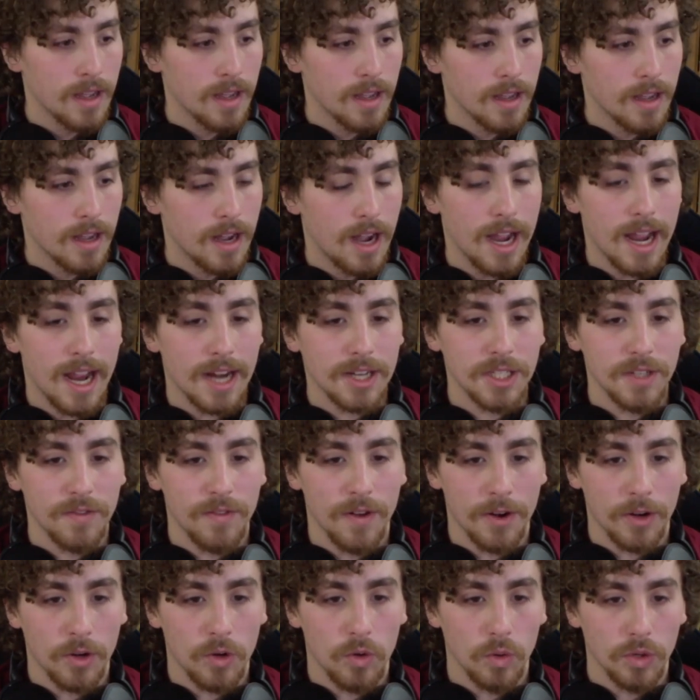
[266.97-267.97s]
I actually found
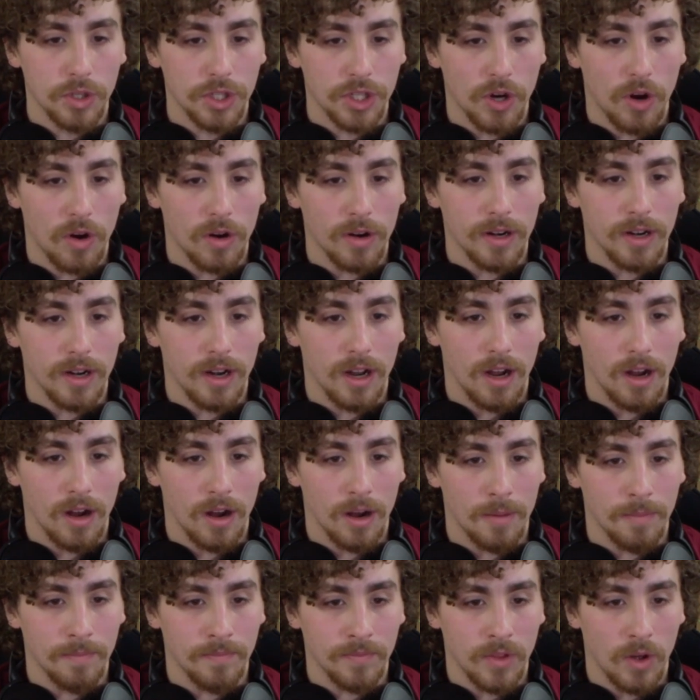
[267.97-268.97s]
a cool chart
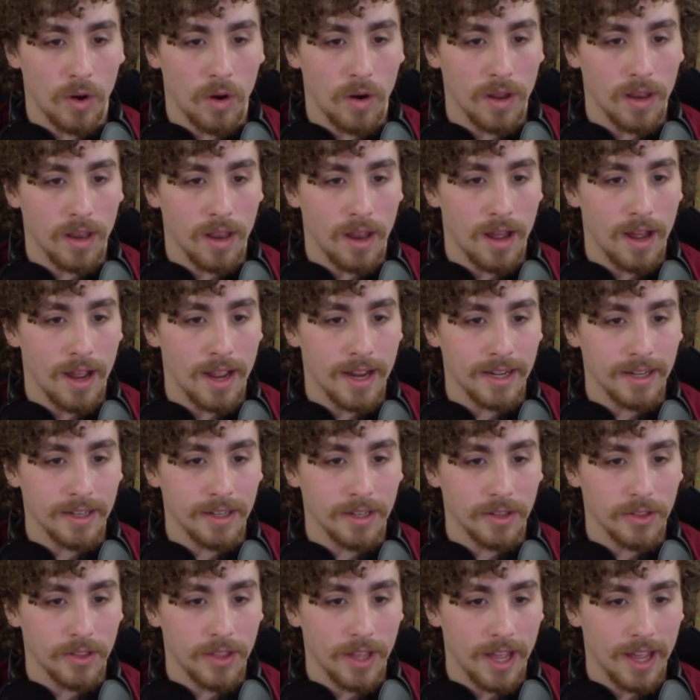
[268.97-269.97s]
online
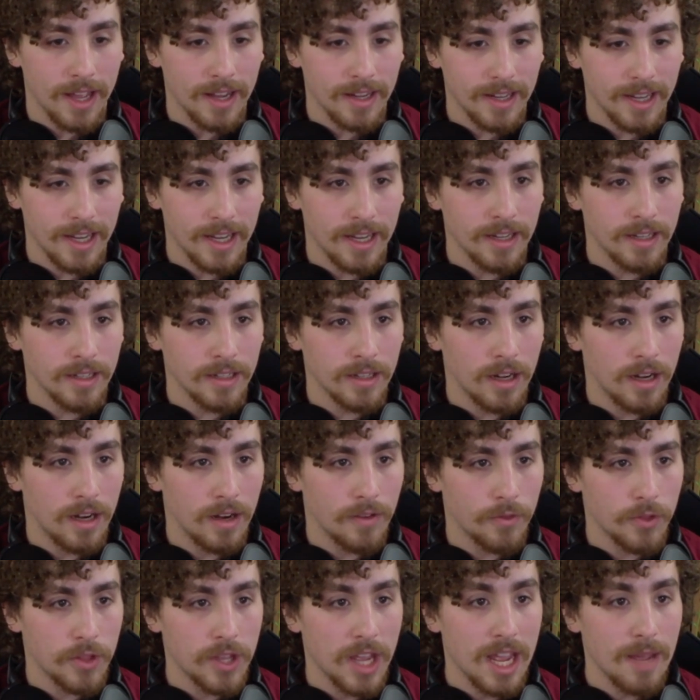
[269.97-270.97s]
that in
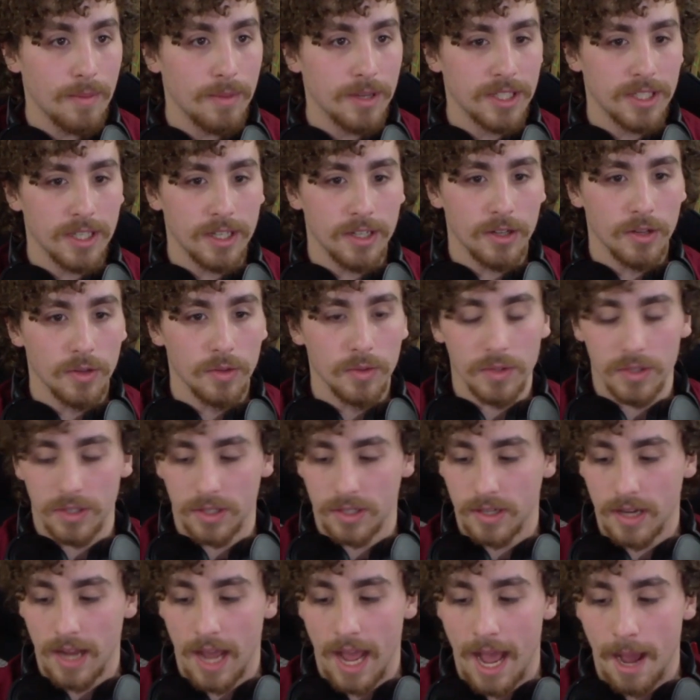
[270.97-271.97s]
for the ABC News
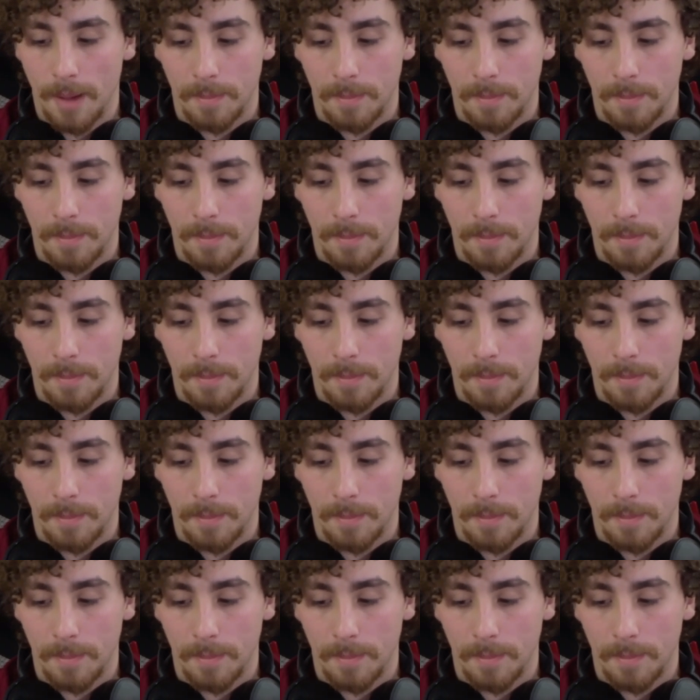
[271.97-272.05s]
app,